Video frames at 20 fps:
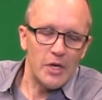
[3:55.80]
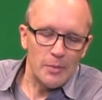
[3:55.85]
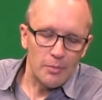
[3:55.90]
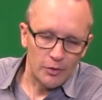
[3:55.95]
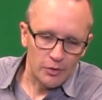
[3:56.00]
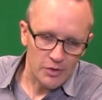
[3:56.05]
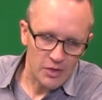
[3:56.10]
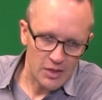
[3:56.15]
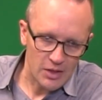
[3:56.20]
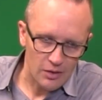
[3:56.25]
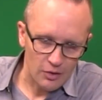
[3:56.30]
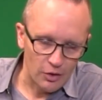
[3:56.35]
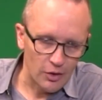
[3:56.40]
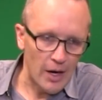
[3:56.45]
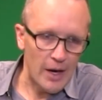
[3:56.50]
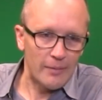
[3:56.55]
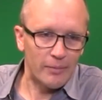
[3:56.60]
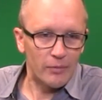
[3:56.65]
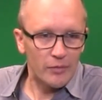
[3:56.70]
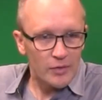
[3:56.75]

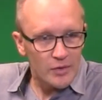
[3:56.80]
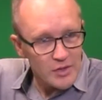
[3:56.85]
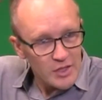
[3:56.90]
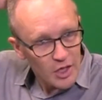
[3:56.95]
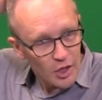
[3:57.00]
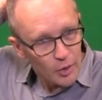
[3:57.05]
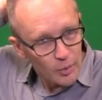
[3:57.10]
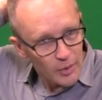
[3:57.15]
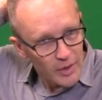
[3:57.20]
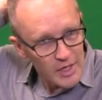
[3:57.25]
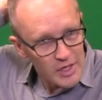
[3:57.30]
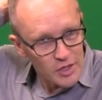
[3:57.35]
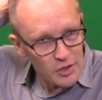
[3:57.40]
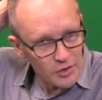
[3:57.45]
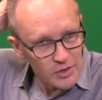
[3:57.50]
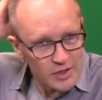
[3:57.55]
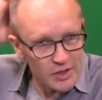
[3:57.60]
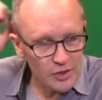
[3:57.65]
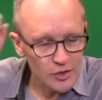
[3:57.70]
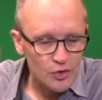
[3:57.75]

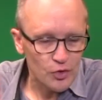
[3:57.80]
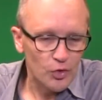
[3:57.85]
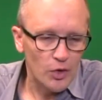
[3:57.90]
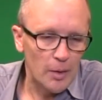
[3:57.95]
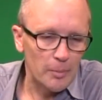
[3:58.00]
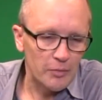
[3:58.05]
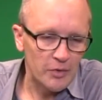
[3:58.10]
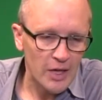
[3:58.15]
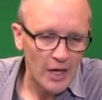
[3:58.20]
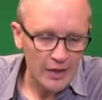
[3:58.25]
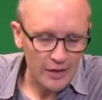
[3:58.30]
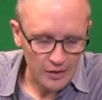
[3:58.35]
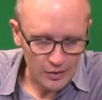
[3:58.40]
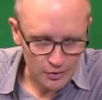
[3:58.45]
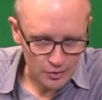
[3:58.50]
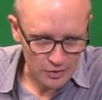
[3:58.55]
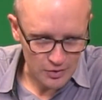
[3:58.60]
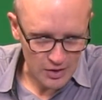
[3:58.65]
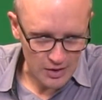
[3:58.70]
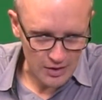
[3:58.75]
relational skills trump
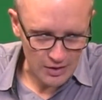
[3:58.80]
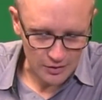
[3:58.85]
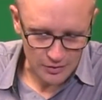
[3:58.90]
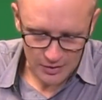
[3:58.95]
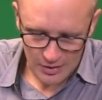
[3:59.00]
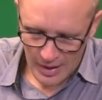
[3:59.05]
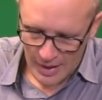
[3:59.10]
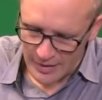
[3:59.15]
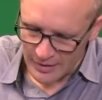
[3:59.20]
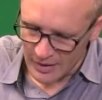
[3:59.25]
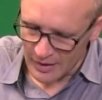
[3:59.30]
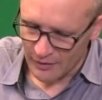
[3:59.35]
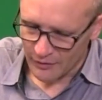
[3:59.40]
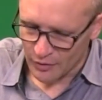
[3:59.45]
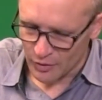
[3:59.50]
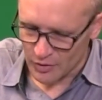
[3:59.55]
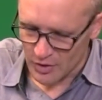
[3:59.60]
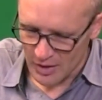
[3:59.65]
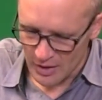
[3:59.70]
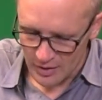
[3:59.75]
technical skills. I think if
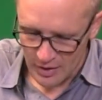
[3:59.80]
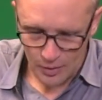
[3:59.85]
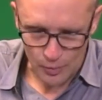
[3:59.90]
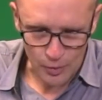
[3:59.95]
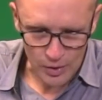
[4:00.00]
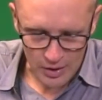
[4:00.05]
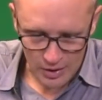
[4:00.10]
there's anything